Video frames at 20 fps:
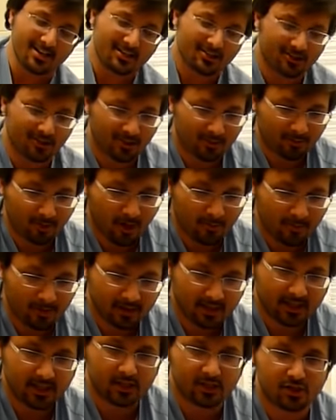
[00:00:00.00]
so the proper
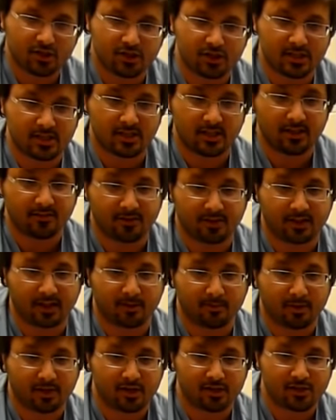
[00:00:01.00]
thing is you just leave it there
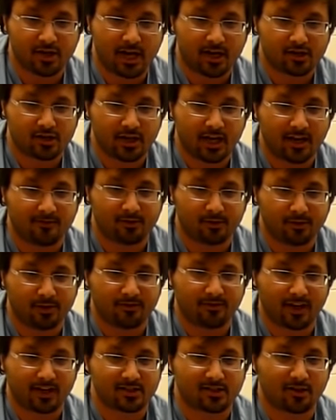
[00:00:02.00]
because you actually have a
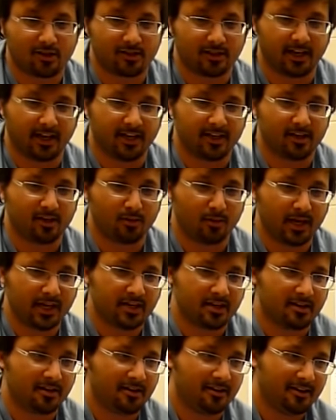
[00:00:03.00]
reflex called the anal
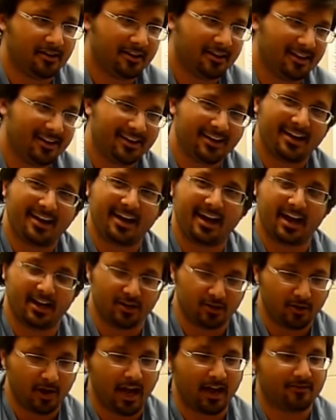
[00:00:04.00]
wink. Okay. And
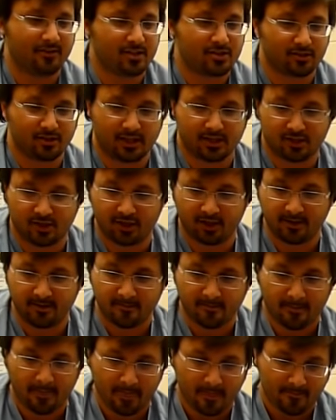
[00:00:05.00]
you have it, so that's good.
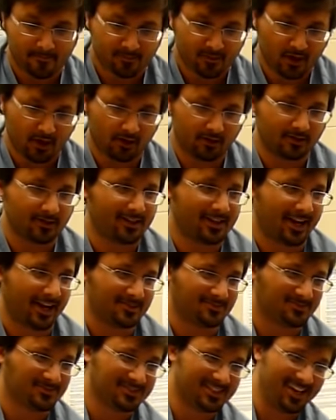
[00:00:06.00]
That, uh, okay.
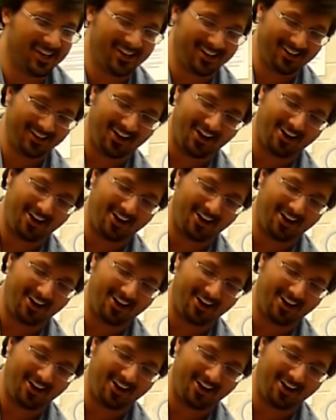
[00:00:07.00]
Fantastic.